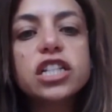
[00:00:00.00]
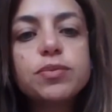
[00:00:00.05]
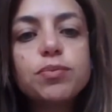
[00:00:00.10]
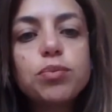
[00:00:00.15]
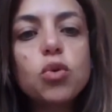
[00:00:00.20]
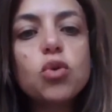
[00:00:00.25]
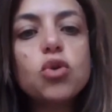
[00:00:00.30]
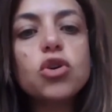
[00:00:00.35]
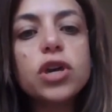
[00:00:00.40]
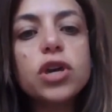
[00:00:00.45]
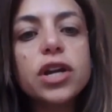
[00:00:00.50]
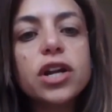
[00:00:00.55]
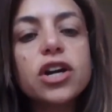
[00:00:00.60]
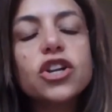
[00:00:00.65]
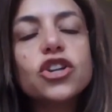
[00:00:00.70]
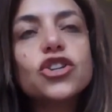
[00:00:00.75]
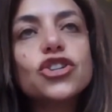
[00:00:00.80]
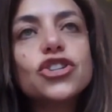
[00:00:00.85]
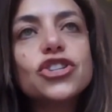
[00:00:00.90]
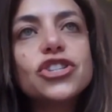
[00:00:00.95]

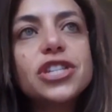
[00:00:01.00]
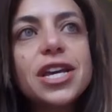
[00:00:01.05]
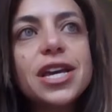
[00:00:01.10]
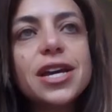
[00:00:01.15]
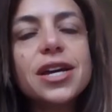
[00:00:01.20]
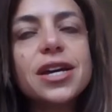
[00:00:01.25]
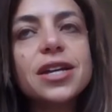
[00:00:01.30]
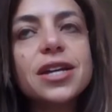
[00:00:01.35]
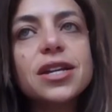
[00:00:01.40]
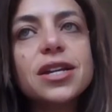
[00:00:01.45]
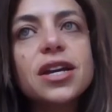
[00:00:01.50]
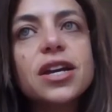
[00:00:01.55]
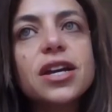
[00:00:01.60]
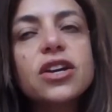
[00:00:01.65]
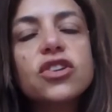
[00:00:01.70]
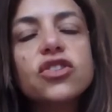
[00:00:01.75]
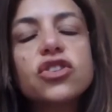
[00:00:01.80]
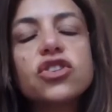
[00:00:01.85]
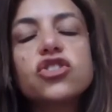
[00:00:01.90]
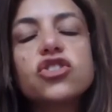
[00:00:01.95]
explore and
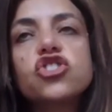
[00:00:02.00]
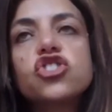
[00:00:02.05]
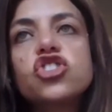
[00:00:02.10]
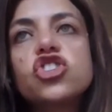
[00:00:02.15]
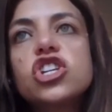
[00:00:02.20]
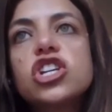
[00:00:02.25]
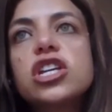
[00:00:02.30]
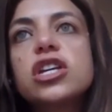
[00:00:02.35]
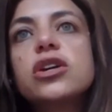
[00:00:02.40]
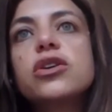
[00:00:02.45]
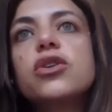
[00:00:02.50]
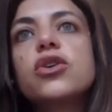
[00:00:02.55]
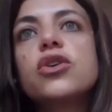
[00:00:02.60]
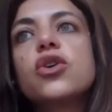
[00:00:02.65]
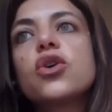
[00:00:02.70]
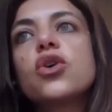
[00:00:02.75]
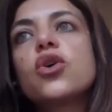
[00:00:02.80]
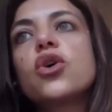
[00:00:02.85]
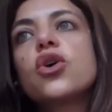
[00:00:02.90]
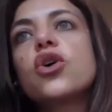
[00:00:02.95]
understand that
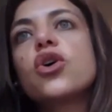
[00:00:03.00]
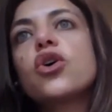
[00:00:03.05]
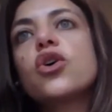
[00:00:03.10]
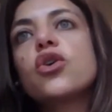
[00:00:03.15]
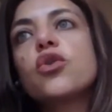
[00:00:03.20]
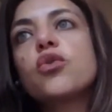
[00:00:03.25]
she